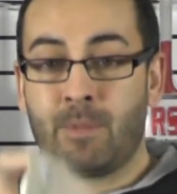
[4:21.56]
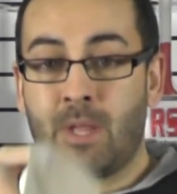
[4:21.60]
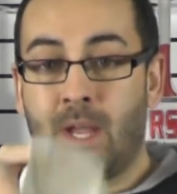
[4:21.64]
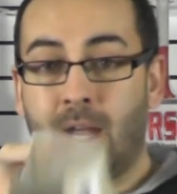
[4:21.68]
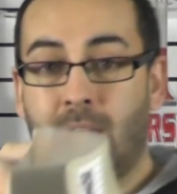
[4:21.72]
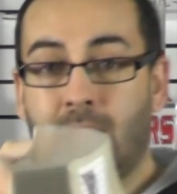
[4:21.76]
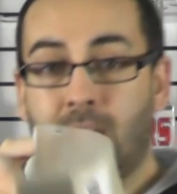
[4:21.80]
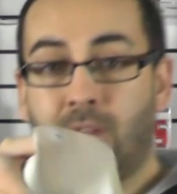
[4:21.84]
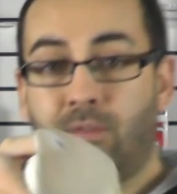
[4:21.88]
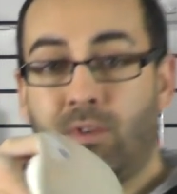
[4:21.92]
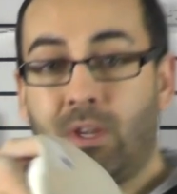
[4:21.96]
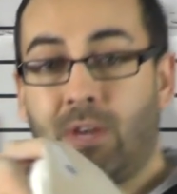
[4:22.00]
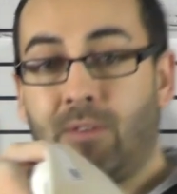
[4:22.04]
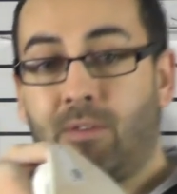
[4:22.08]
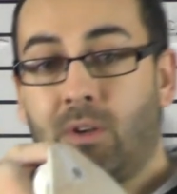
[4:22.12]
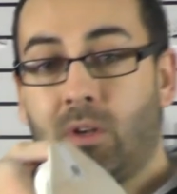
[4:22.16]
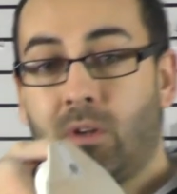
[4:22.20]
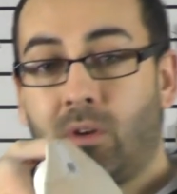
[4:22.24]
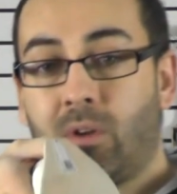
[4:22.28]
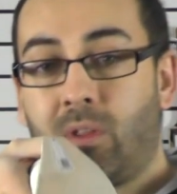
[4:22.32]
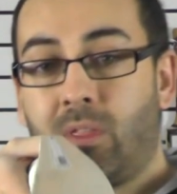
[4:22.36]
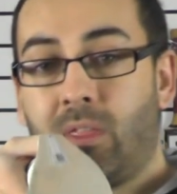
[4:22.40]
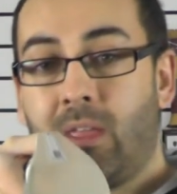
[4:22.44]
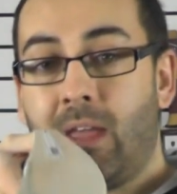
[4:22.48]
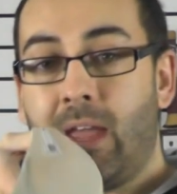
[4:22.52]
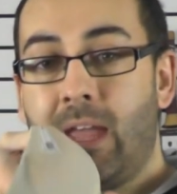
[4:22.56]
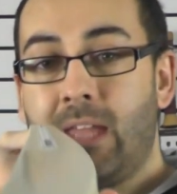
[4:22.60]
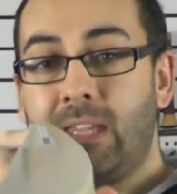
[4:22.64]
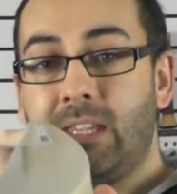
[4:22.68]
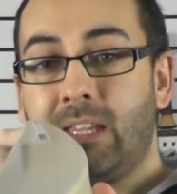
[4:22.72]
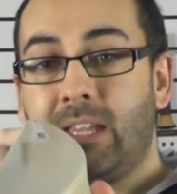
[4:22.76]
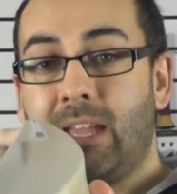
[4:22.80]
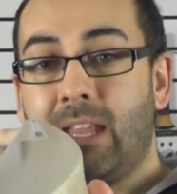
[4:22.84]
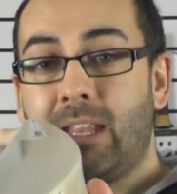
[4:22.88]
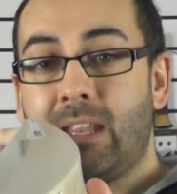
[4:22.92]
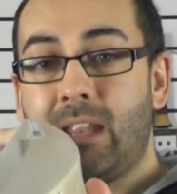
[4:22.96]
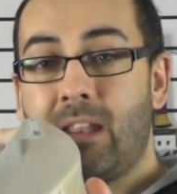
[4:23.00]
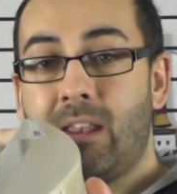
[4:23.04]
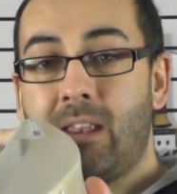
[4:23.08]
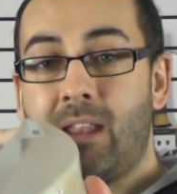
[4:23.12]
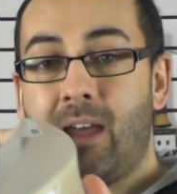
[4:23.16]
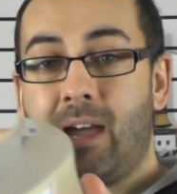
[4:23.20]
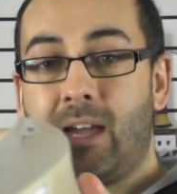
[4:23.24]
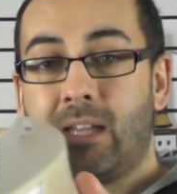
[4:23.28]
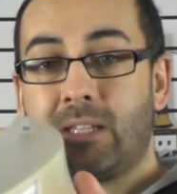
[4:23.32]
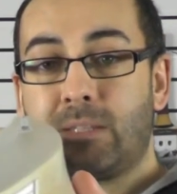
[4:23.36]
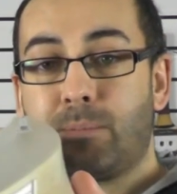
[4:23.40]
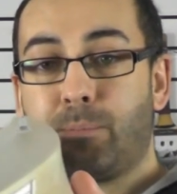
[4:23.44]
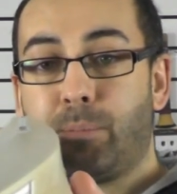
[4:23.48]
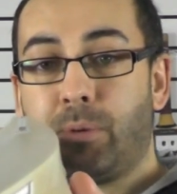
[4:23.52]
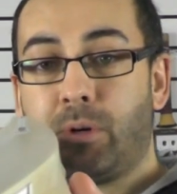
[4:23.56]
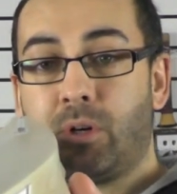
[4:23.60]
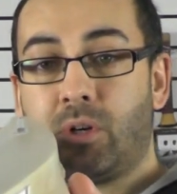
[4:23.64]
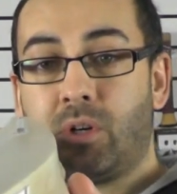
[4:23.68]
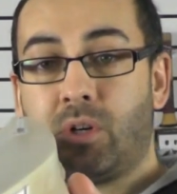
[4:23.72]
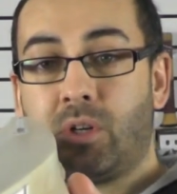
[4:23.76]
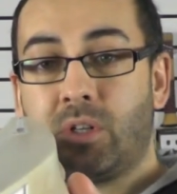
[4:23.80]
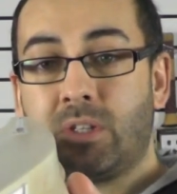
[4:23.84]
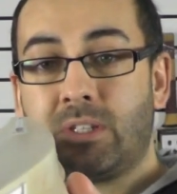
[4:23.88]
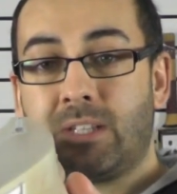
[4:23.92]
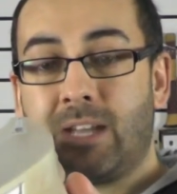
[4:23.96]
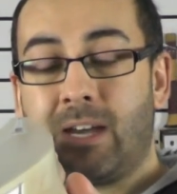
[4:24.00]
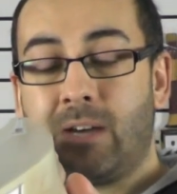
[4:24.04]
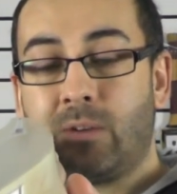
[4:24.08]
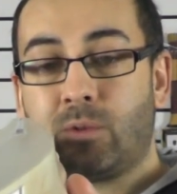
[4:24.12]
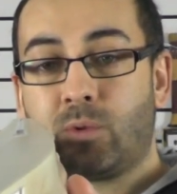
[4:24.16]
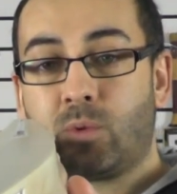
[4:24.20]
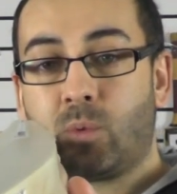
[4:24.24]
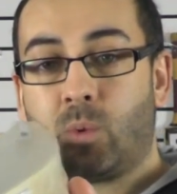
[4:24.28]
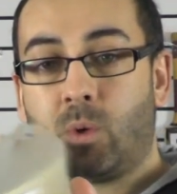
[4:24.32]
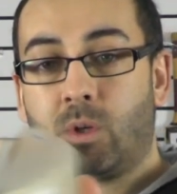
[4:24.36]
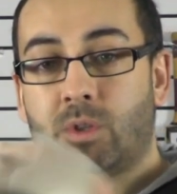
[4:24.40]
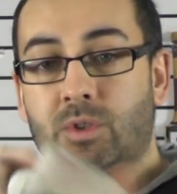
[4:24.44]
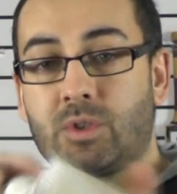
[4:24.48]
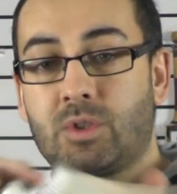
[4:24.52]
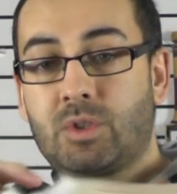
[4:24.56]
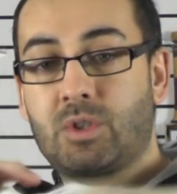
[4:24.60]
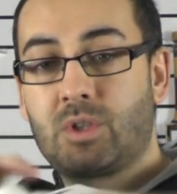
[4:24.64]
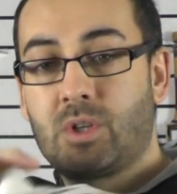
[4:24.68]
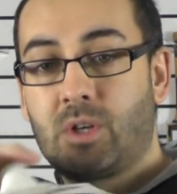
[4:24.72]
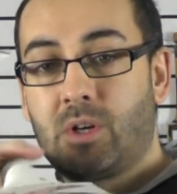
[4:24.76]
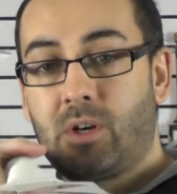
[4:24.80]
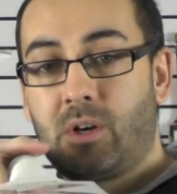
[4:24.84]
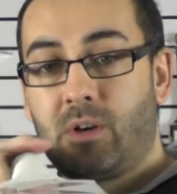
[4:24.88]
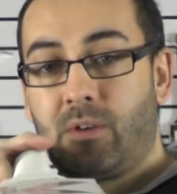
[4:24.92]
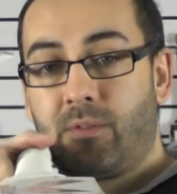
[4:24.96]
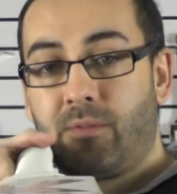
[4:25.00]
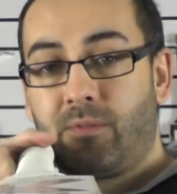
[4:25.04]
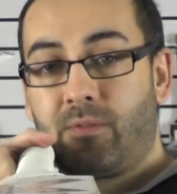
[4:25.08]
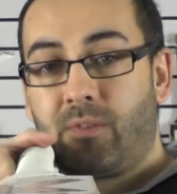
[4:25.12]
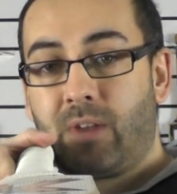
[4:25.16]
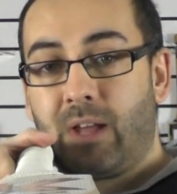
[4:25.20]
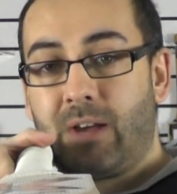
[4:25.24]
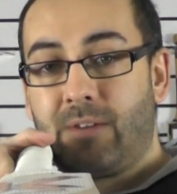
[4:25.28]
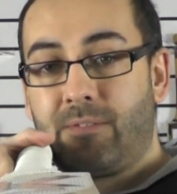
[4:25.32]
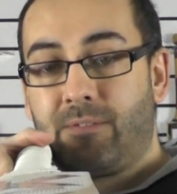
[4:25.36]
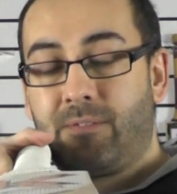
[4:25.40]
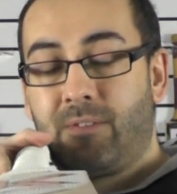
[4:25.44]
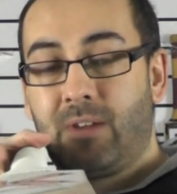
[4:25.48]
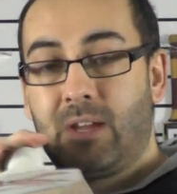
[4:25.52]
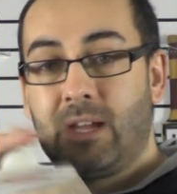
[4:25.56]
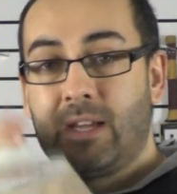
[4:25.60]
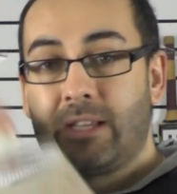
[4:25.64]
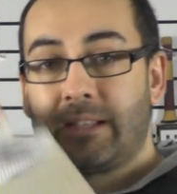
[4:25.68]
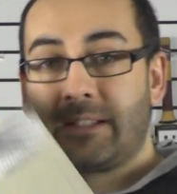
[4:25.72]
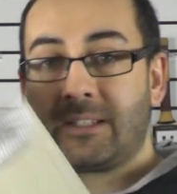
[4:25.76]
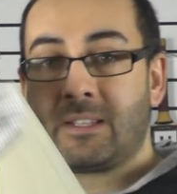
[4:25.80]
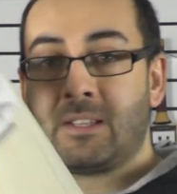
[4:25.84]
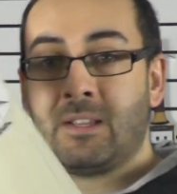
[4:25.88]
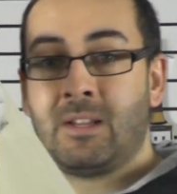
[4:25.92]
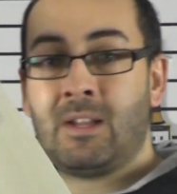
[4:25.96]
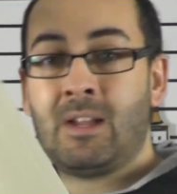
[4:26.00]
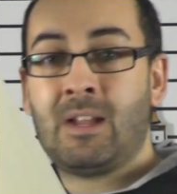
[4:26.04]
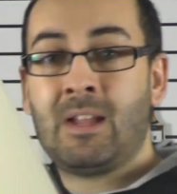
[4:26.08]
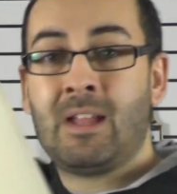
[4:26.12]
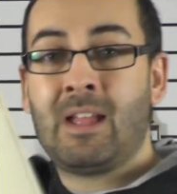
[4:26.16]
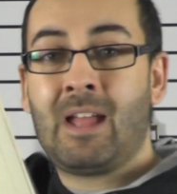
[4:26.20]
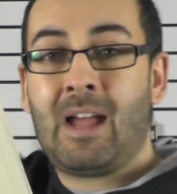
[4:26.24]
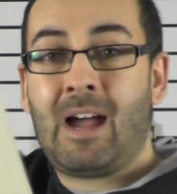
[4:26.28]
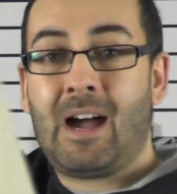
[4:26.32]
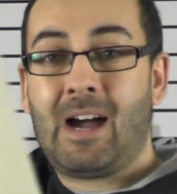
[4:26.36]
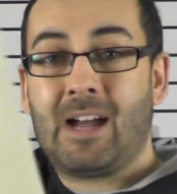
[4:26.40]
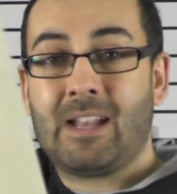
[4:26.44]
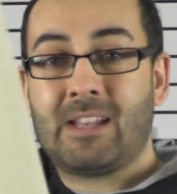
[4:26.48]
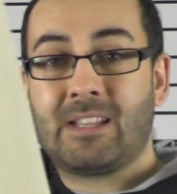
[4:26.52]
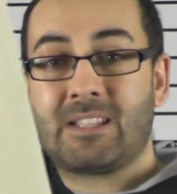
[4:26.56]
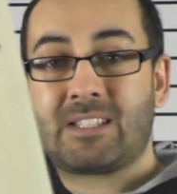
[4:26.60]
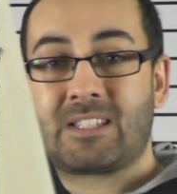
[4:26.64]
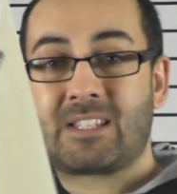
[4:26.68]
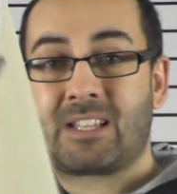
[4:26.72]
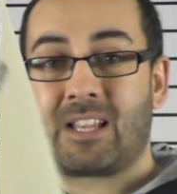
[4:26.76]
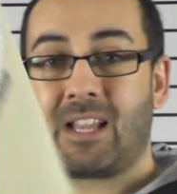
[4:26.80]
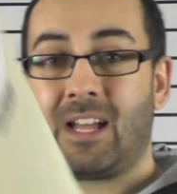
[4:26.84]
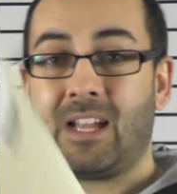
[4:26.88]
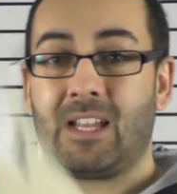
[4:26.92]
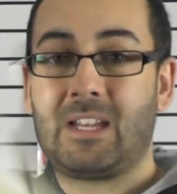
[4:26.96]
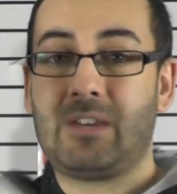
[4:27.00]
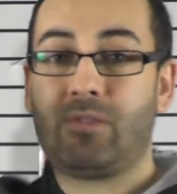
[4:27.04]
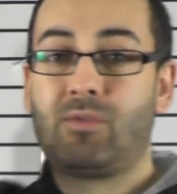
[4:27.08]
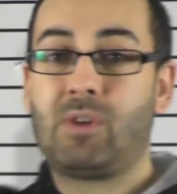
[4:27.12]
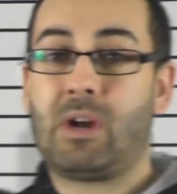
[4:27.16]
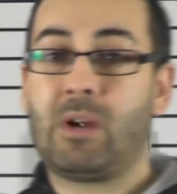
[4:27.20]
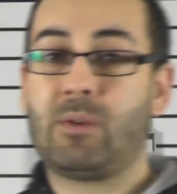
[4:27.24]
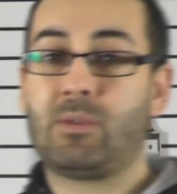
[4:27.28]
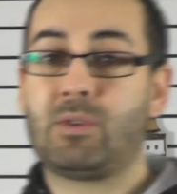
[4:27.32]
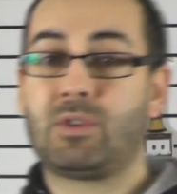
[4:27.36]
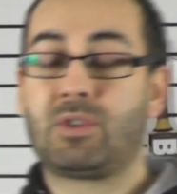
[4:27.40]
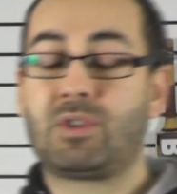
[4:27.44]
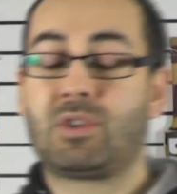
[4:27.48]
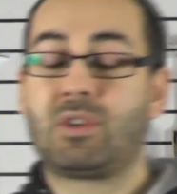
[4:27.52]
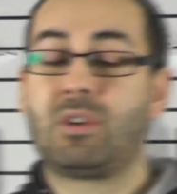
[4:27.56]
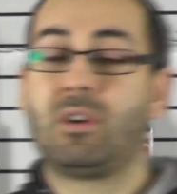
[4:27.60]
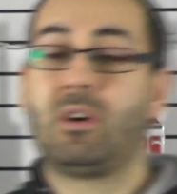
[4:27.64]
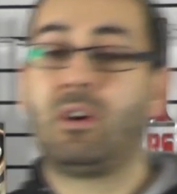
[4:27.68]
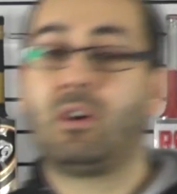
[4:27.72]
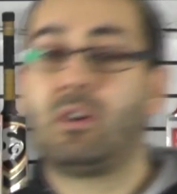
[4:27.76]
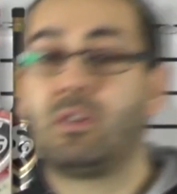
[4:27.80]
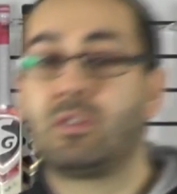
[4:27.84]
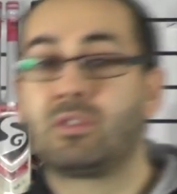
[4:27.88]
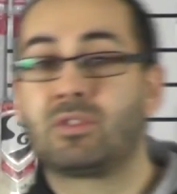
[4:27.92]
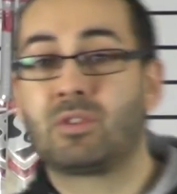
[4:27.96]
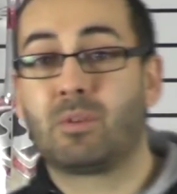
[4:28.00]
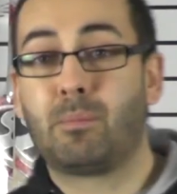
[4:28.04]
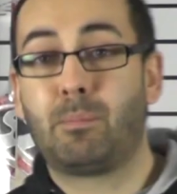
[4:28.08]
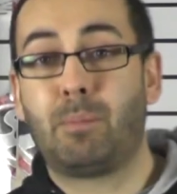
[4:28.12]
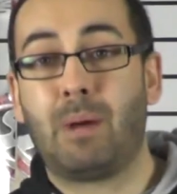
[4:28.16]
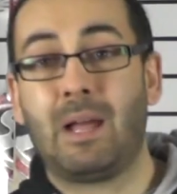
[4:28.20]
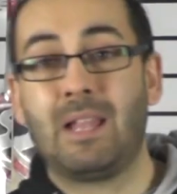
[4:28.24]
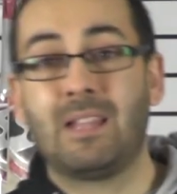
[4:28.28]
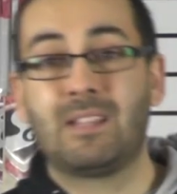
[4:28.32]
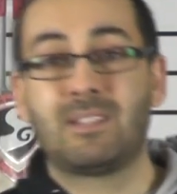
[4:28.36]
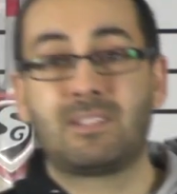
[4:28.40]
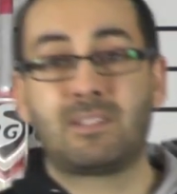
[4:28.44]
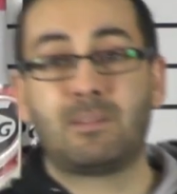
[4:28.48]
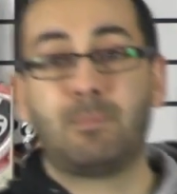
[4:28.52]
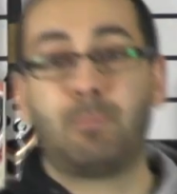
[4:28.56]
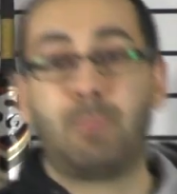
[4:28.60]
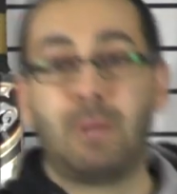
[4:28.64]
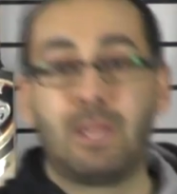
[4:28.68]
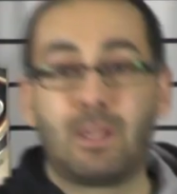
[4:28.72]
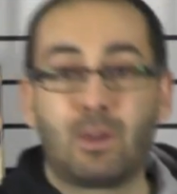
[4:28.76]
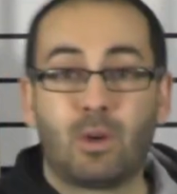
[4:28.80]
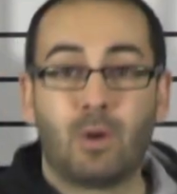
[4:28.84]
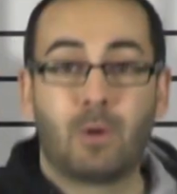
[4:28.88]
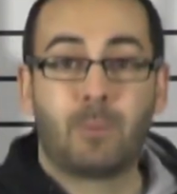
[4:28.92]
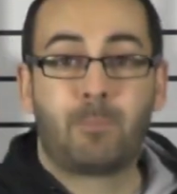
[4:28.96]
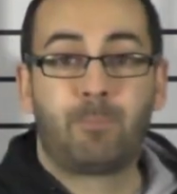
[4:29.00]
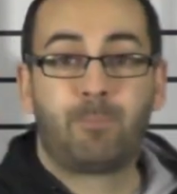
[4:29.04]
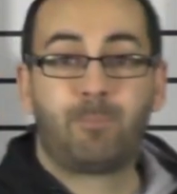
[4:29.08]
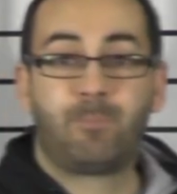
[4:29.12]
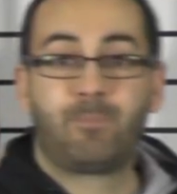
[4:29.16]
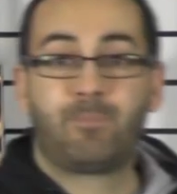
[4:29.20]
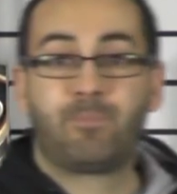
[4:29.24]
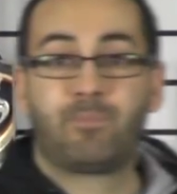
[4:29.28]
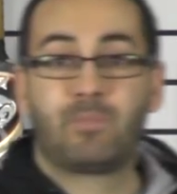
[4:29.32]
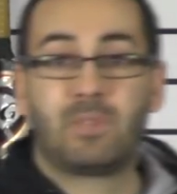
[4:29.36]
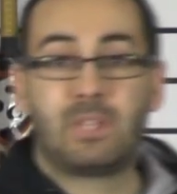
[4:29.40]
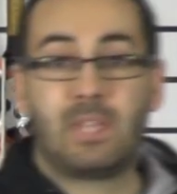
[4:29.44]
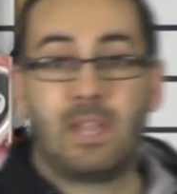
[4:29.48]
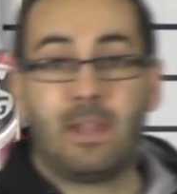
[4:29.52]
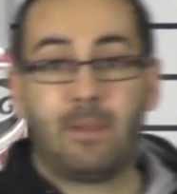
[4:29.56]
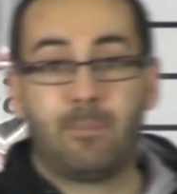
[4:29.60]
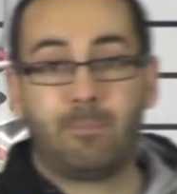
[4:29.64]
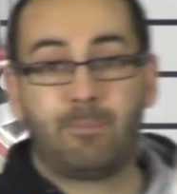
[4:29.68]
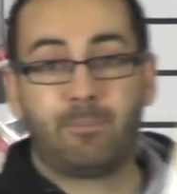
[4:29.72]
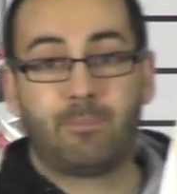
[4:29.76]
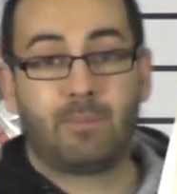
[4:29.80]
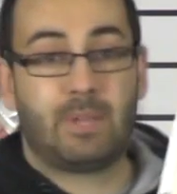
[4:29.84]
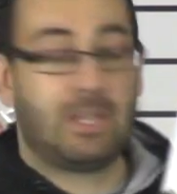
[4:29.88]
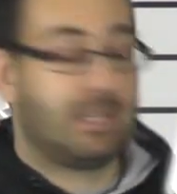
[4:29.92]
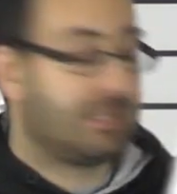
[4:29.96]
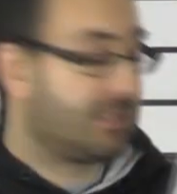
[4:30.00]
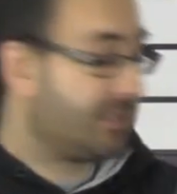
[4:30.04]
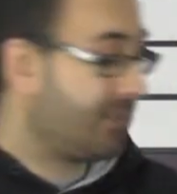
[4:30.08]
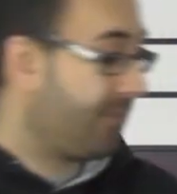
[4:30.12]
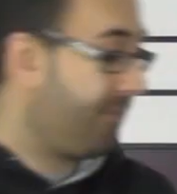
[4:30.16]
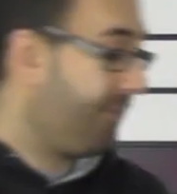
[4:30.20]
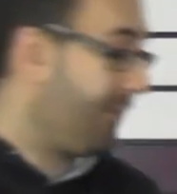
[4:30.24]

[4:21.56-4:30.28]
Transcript: And if you have a look there, you're getting a nice bow down towards the toe, flat face, and a slightly rounded toe. So balance and pick up, yeah, it's a